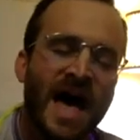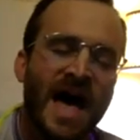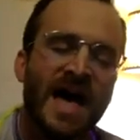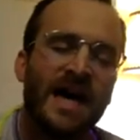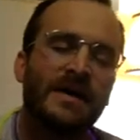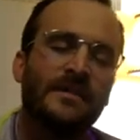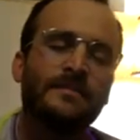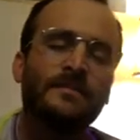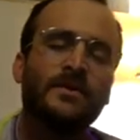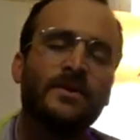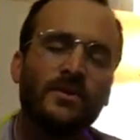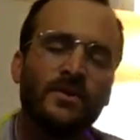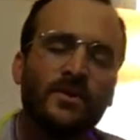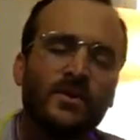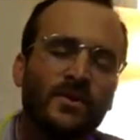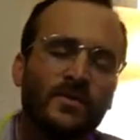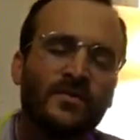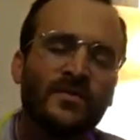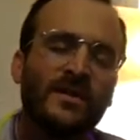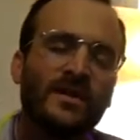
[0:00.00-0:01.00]
and
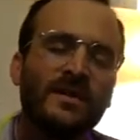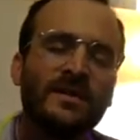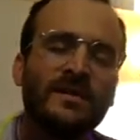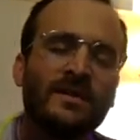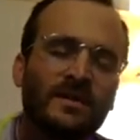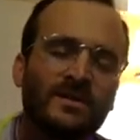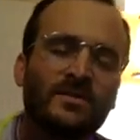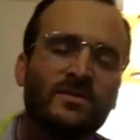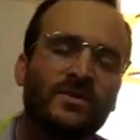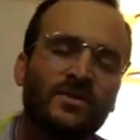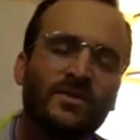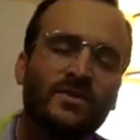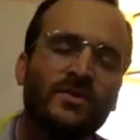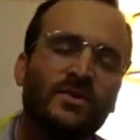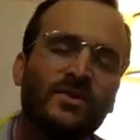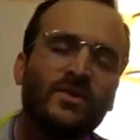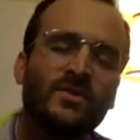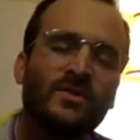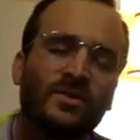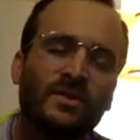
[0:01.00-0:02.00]
moving
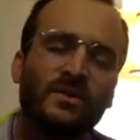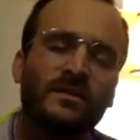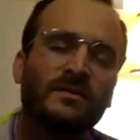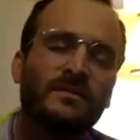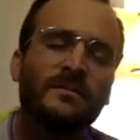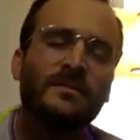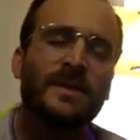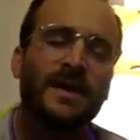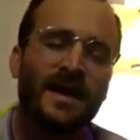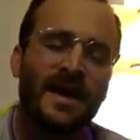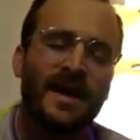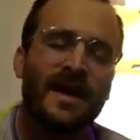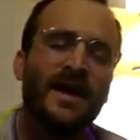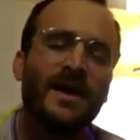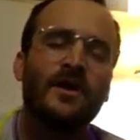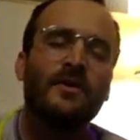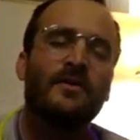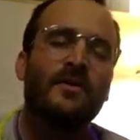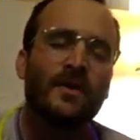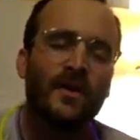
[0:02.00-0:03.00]
through the
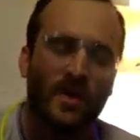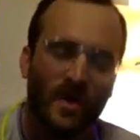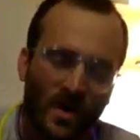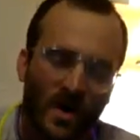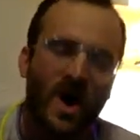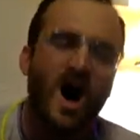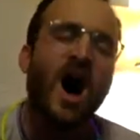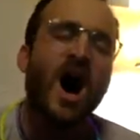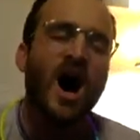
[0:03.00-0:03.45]
marrow